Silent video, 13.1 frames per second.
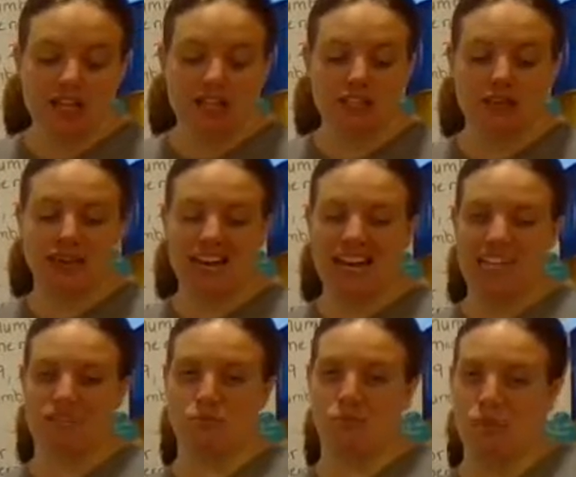So it
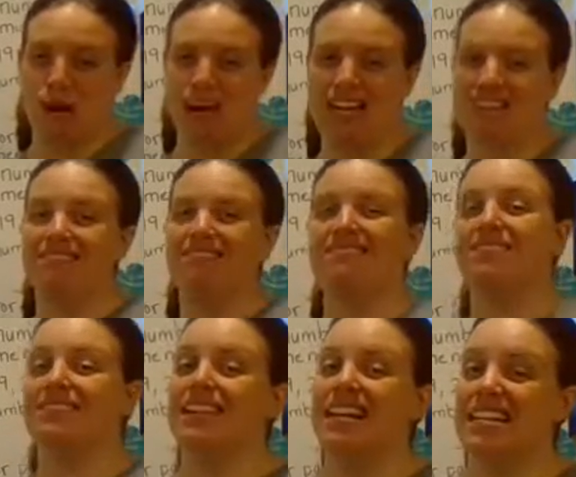has 1,
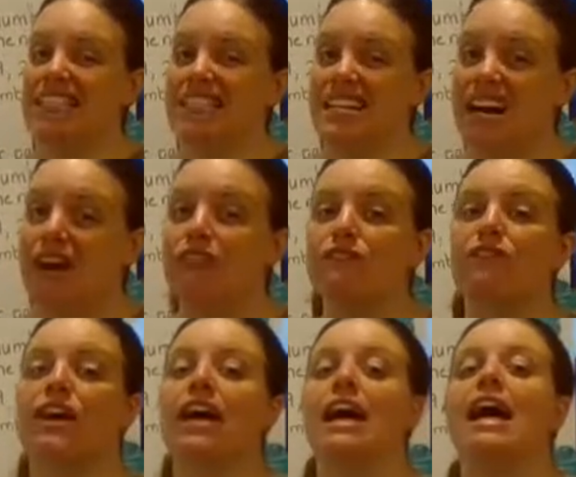
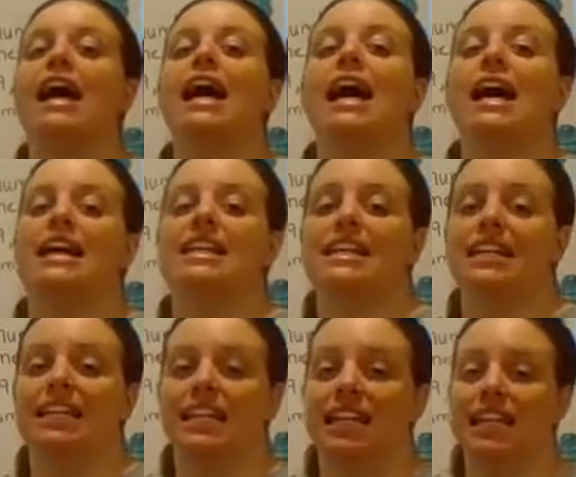itself, and
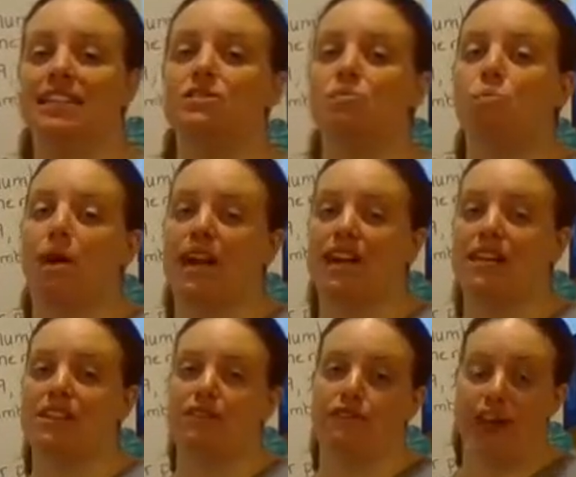at least one
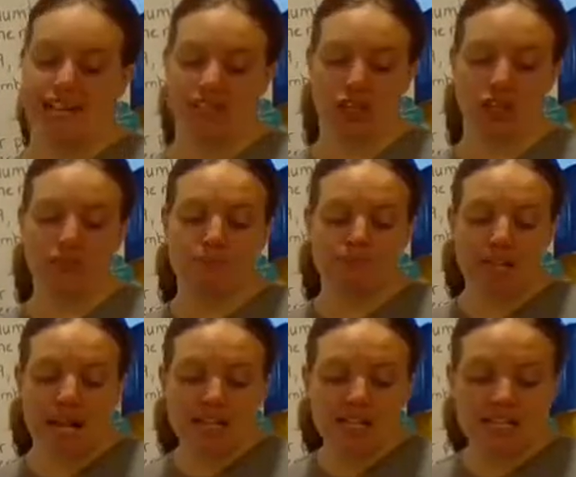other factor.
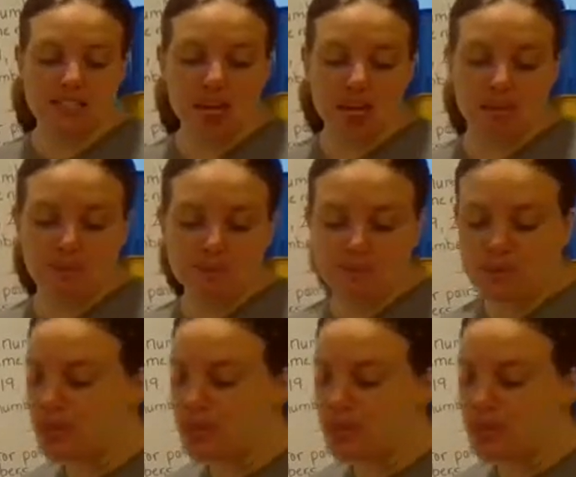So,